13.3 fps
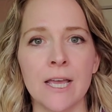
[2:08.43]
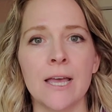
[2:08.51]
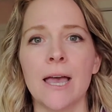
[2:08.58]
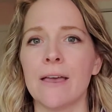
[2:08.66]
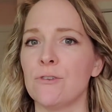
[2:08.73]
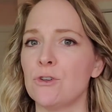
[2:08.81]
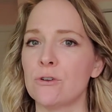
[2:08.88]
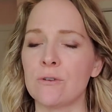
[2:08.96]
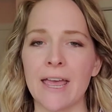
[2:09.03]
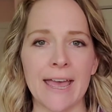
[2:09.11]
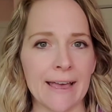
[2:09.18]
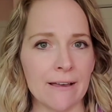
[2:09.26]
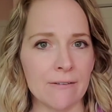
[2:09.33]
If you don't
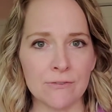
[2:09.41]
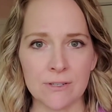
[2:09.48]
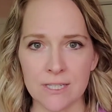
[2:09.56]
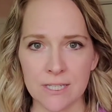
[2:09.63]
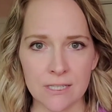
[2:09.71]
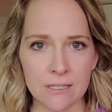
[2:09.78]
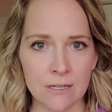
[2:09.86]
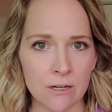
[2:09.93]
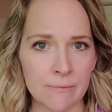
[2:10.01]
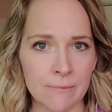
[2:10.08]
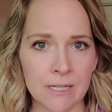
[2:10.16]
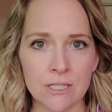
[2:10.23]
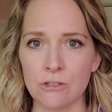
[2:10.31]
have seed starting
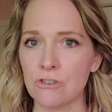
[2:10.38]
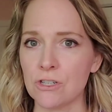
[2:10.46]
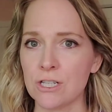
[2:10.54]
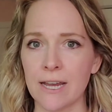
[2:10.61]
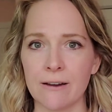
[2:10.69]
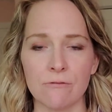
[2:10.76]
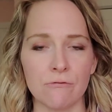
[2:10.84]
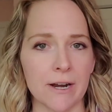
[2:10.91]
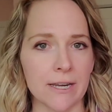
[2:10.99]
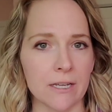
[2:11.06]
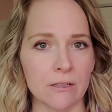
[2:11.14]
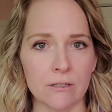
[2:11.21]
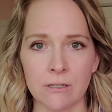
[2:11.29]
mix and you just have
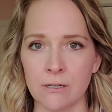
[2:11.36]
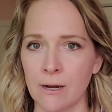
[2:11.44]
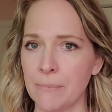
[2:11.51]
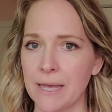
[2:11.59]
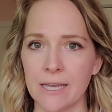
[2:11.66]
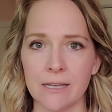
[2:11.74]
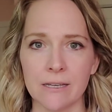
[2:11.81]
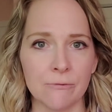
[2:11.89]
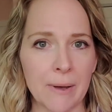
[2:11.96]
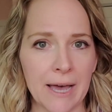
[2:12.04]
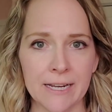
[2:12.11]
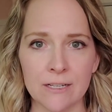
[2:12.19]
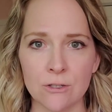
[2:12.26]
a bag of
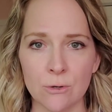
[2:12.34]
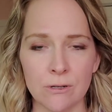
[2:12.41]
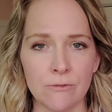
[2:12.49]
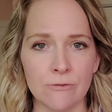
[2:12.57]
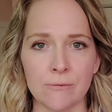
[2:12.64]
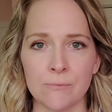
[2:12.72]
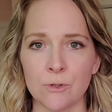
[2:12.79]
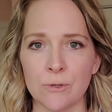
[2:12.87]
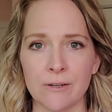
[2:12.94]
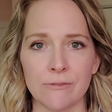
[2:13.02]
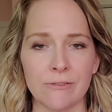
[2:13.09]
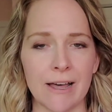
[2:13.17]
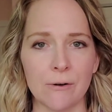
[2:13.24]
potting soil from doing
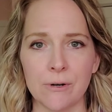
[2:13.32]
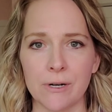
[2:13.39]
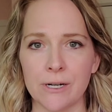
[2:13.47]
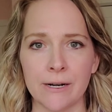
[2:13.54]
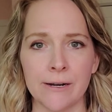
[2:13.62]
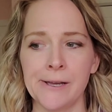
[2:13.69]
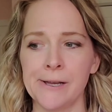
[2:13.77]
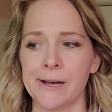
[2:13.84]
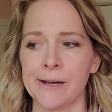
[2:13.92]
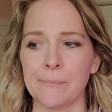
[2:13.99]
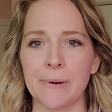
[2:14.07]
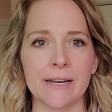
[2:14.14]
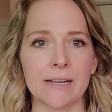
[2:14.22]

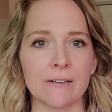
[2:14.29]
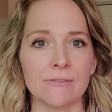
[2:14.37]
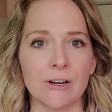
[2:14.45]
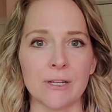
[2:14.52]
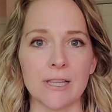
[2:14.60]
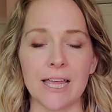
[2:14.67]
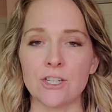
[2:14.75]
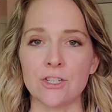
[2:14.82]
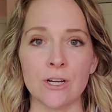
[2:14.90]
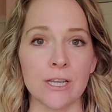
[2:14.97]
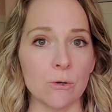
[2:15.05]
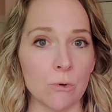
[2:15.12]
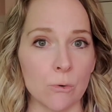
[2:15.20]
potting a flower last year,
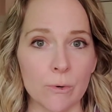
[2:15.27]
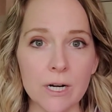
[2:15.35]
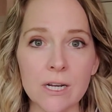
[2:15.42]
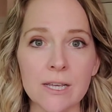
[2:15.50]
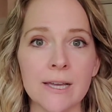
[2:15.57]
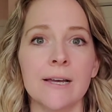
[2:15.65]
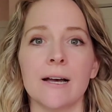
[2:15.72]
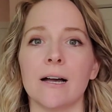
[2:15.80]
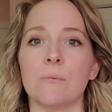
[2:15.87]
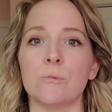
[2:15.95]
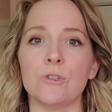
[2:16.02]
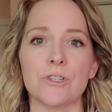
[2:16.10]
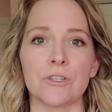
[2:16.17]
it will work.
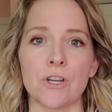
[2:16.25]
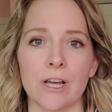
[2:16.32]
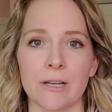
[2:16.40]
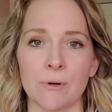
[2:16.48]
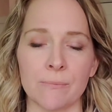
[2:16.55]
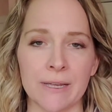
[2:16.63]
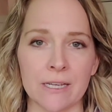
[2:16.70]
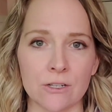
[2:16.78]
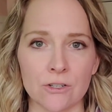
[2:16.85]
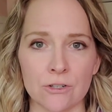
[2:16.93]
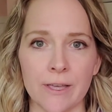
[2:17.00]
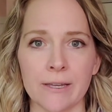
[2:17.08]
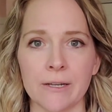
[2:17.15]
We'll just talk about making
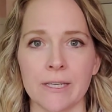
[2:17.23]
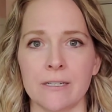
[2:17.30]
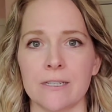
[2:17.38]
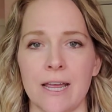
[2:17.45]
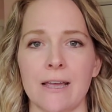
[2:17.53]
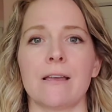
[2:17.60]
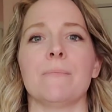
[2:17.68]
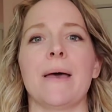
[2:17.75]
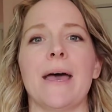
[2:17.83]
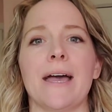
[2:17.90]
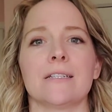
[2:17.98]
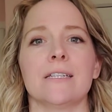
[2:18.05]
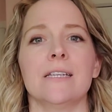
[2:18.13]
sure that it is not
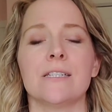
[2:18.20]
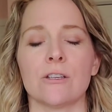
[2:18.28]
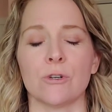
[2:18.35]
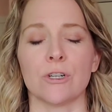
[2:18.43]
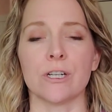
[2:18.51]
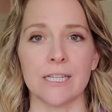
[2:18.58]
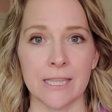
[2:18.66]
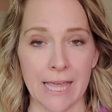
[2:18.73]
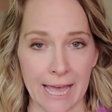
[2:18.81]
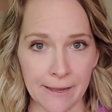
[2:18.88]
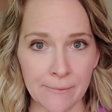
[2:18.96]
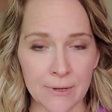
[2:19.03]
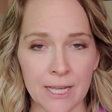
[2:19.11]
compacted. So you're gonna need
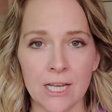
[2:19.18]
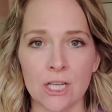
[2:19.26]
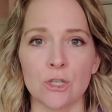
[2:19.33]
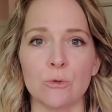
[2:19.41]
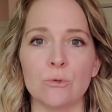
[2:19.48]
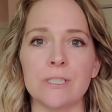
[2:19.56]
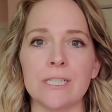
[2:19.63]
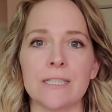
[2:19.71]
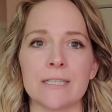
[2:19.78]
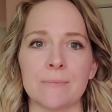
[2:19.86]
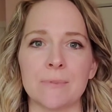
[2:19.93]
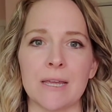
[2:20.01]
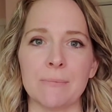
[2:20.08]
that. You will need
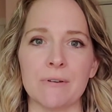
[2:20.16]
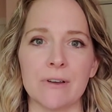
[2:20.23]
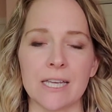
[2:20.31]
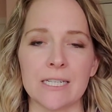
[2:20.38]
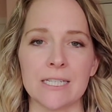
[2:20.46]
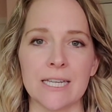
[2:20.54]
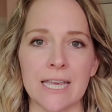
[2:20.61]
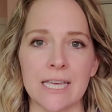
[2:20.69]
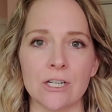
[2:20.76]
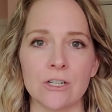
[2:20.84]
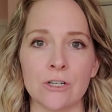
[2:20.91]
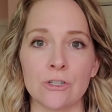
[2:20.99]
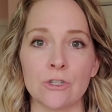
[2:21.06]
some type of a
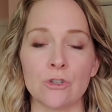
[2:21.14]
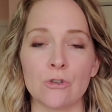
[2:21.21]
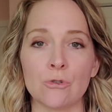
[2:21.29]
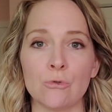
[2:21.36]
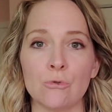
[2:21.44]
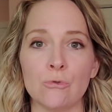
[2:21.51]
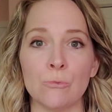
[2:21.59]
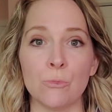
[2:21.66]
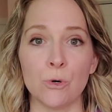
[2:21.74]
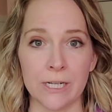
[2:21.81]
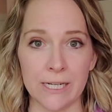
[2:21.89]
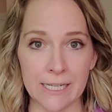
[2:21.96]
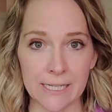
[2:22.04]
container to
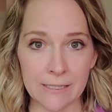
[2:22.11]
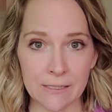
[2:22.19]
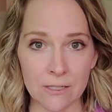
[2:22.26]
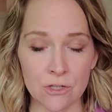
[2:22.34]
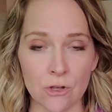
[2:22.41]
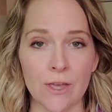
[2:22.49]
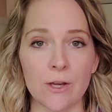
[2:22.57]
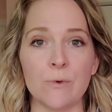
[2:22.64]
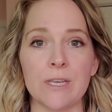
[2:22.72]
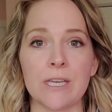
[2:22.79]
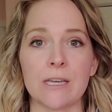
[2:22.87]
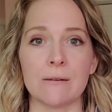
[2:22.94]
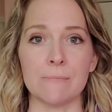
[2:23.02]
put it in so that we
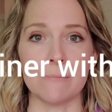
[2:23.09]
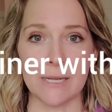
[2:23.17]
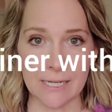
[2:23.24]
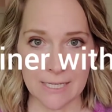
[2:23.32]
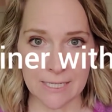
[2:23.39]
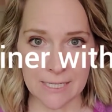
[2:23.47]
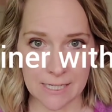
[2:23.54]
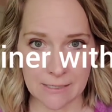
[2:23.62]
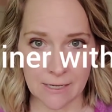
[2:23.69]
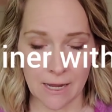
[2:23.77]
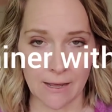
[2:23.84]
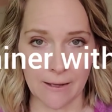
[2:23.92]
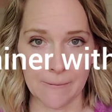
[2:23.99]
can mix
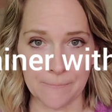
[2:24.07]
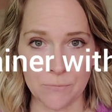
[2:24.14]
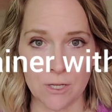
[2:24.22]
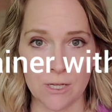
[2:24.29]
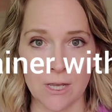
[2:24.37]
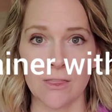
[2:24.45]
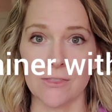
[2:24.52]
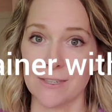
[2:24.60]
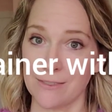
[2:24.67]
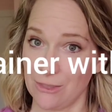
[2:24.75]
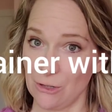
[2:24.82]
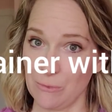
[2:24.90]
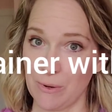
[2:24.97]
the
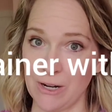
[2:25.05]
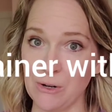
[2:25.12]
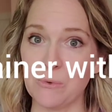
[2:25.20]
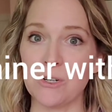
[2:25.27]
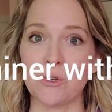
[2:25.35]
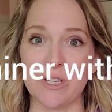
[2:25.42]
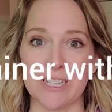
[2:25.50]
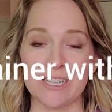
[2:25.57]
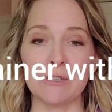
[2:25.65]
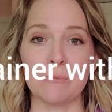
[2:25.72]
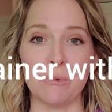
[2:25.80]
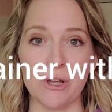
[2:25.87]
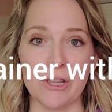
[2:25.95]
third part, which is
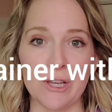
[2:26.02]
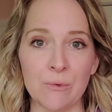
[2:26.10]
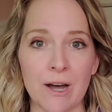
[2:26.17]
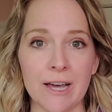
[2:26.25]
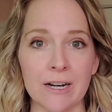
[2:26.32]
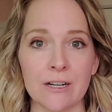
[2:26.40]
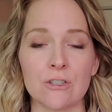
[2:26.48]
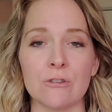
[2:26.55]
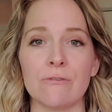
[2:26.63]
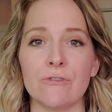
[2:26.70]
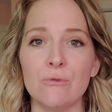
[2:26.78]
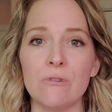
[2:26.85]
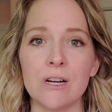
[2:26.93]
boiling water. So if
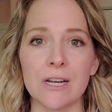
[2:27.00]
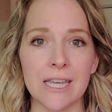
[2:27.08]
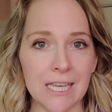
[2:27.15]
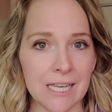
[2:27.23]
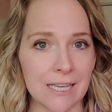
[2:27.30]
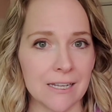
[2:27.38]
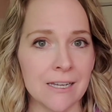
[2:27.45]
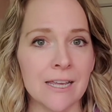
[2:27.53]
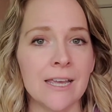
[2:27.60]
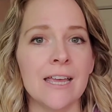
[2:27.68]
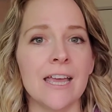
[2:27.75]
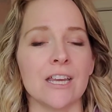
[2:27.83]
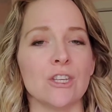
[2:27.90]
you are a kid
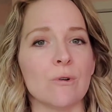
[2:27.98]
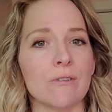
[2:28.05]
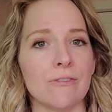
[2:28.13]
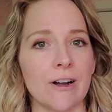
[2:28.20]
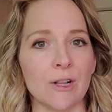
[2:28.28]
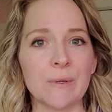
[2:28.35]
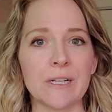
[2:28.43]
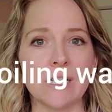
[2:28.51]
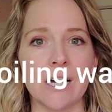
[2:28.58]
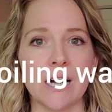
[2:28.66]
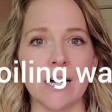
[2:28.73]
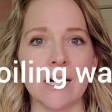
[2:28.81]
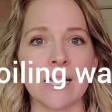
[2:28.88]
and you are following
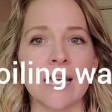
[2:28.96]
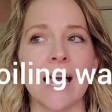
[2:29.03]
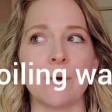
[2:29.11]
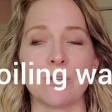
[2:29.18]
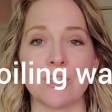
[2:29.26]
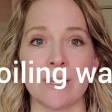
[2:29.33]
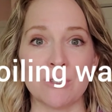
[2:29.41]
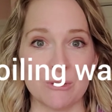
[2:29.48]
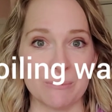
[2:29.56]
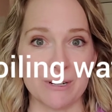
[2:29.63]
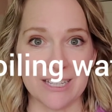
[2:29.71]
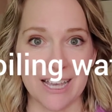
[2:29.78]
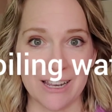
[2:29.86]
along, which I'm super
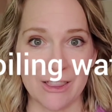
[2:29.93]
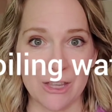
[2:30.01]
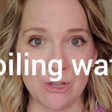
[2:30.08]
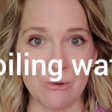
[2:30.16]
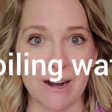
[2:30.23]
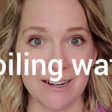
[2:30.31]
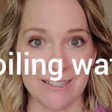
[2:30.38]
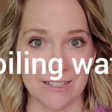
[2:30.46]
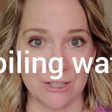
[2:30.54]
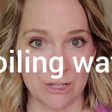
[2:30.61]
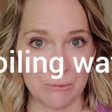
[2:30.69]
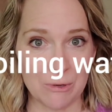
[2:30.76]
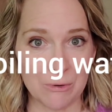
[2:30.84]
excited that you are because it's
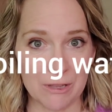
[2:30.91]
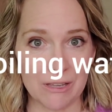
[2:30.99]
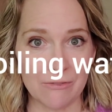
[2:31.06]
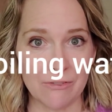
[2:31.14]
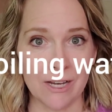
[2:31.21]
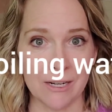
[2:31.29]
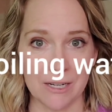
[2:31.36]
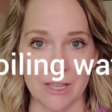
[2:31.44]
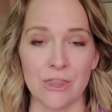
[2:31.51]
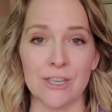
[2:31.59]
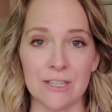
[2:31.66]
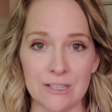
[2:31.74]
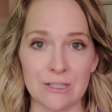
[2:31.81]
going to be really fun,
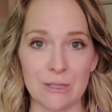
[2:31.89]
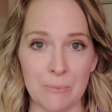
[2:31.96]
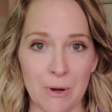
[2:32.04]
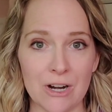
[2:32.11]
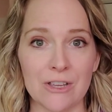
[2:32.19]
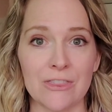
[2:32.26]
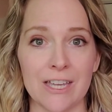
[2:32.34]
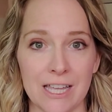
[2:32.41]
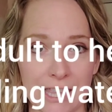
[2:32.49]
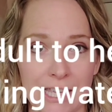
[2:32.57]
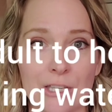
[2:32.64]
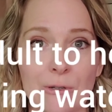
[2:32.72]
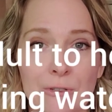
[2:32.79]
this is the part that I
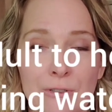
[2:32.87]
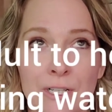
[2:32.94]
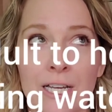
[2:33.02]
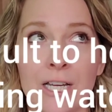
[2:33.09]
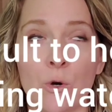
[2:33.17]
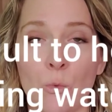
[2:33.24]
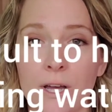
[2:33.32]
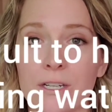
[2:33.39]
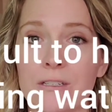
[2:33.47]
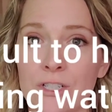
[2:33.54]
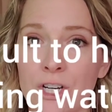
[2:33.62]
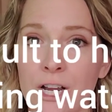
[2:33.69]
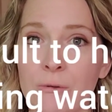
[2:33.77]
think you'll want to
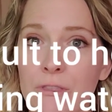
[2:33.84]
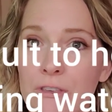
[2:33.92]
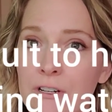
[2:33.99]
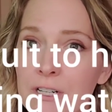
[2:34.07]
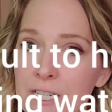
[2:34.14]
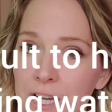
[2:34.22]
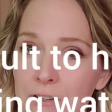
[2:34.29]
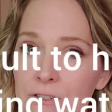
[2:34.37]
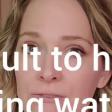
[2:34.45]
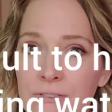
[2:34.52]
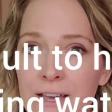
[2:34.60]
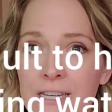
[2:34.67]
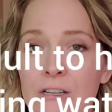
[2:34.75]
check with your adult to
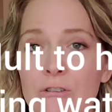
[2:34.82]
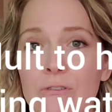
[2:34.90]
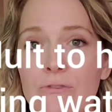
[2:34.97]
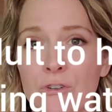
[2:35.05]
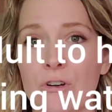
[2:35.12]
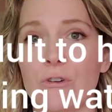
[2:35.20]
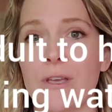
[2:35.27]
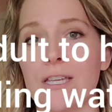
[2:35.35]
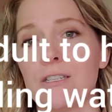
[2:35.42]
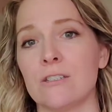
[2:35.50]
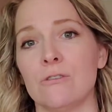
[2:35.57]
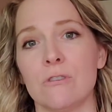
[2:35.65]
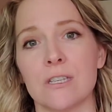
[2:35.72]
find out if you're okay to
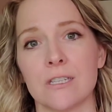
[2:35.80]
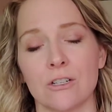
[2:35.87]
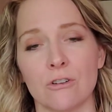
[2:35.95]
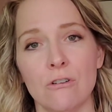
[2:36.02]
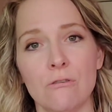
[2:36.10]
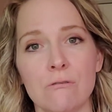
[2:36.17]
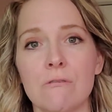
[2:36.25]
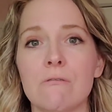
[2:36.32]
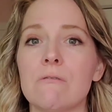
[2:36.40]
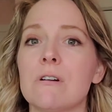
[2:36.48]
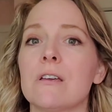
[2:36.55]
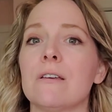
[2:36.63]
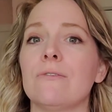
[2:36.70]
do this on your own
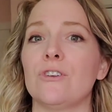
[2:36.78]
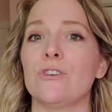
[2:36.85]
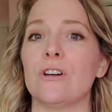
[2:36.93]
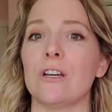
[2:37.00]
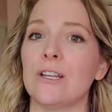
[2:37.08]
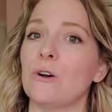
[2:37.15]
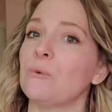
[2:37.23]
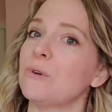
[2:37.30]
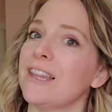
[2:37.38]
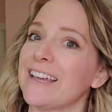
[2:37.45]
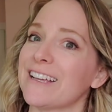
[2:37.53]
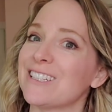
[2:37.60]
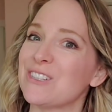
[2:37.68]
or if your adult would
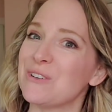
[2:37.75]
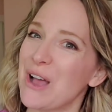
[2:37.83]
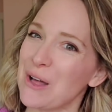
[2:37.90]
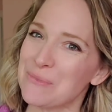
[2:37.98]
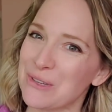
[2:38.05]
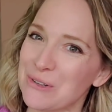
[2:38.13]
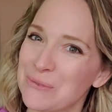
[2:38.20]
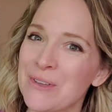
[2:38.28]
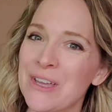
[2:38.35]
like to help you.